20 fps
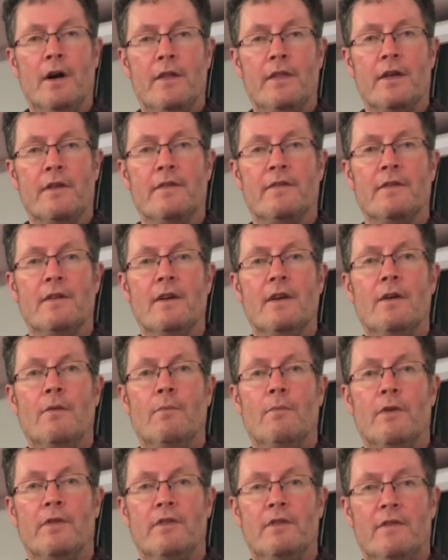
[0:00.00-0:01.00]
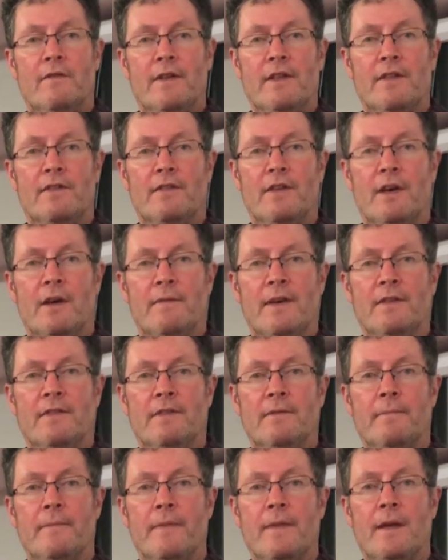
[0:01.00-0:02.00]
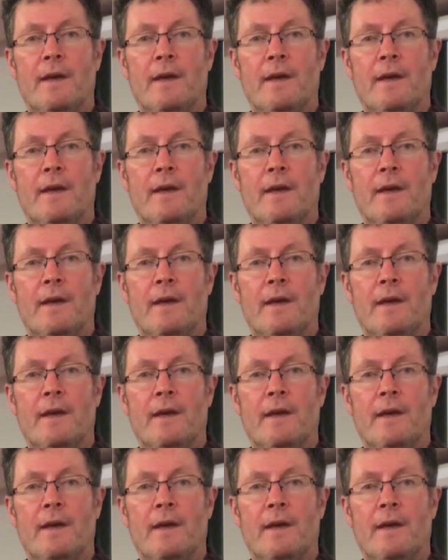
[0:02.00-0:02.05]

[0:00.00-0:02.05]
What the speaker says: others once you're in the service?